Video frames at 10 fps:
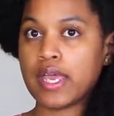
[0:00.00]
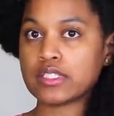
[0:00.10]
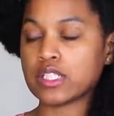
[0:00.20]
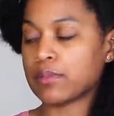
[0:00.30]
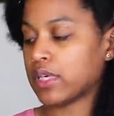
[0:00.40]

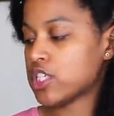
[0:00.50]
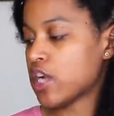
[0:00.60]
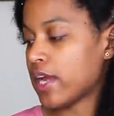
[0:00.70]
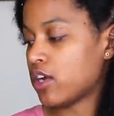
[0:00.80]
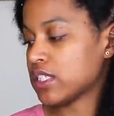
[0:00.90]
So I'm gonna
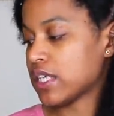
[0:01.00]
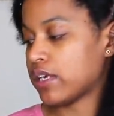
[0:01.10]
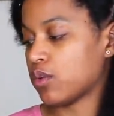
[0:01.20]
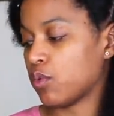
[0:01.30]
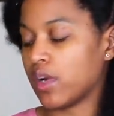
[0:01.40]
try it on
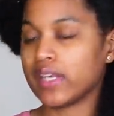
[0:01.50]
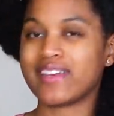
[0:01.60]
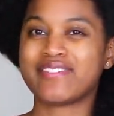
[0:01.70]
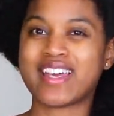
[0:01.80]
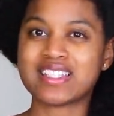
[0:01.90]
setting one.
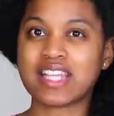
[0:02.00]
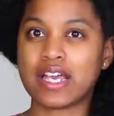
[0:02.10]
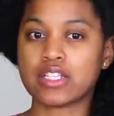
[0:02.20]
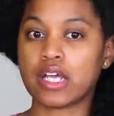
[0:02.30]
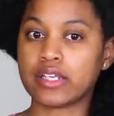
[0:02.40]
If that's
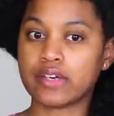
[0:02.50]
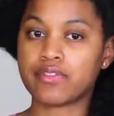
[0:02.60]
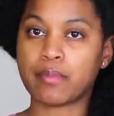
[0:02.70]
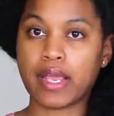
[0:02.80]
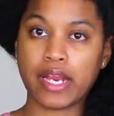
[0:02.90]
not enough
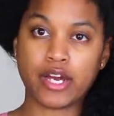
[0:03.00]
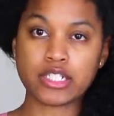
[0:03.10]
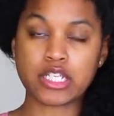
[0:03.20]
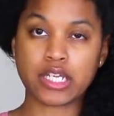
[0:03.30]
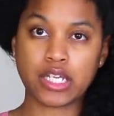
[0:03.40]
for my hair
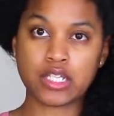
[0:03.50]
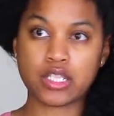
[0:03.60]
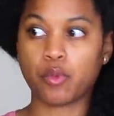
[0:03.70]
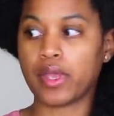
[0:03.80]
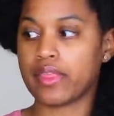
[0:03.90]
to get it
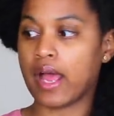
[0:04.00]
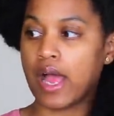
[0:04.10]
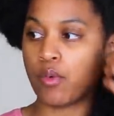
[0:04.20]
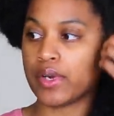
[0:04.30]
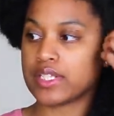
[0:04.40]
the way that
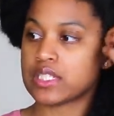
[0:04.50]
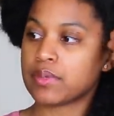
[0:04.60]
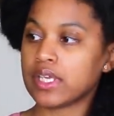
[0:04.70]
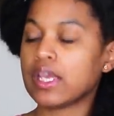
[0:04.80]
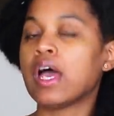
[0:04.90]
I want it to
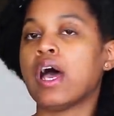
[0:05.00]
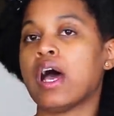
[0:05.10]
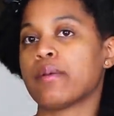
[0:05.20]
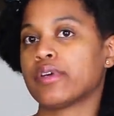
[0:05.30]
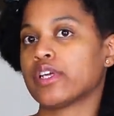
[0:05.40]
be,
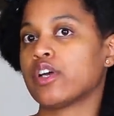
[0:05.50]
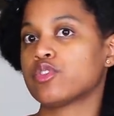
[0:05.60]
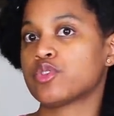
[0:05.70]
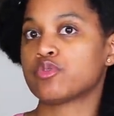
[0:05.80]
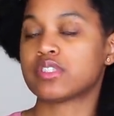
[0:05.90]
I'm gonna go
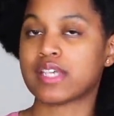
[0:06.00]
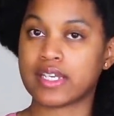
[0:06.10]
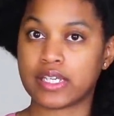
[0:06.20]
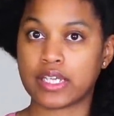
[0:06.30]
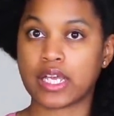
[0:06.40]
to
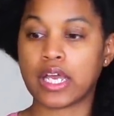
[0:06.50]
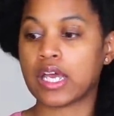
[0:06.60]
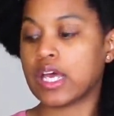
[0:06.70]
setting